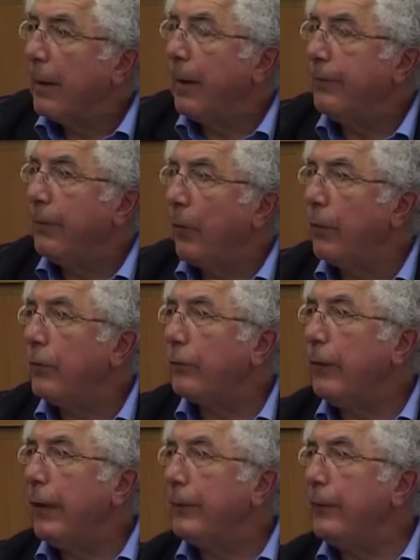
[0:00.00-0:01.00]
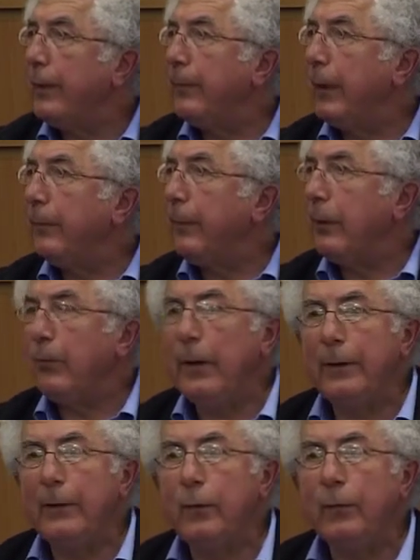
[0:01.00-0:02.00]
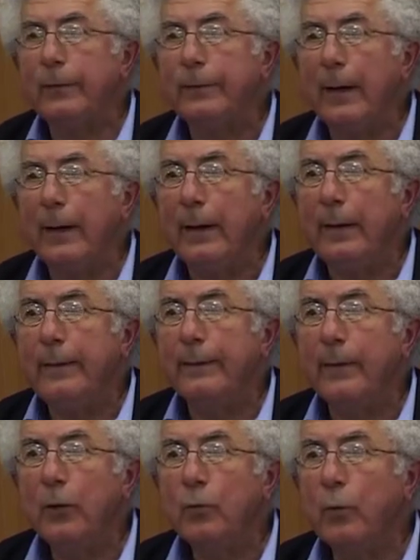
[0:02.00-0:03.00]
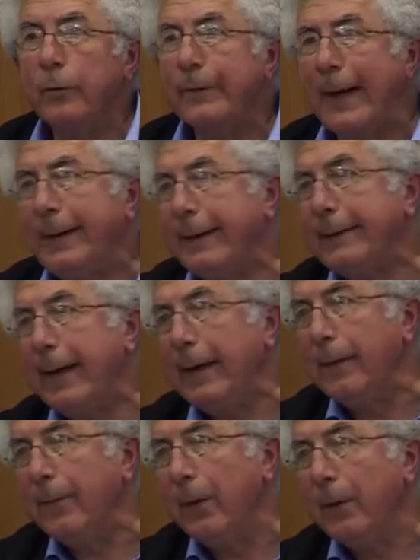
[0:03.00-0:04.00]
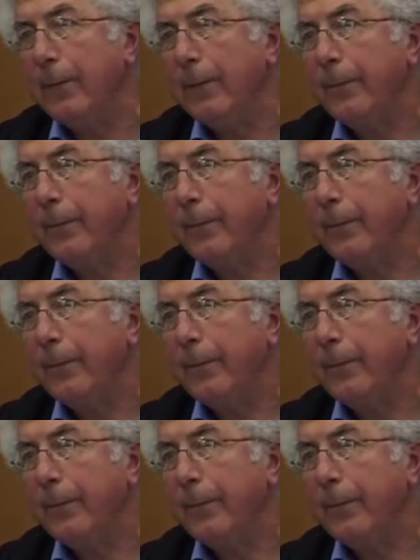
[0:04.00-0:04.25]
A voluntary agreement between the two sides was unattainable.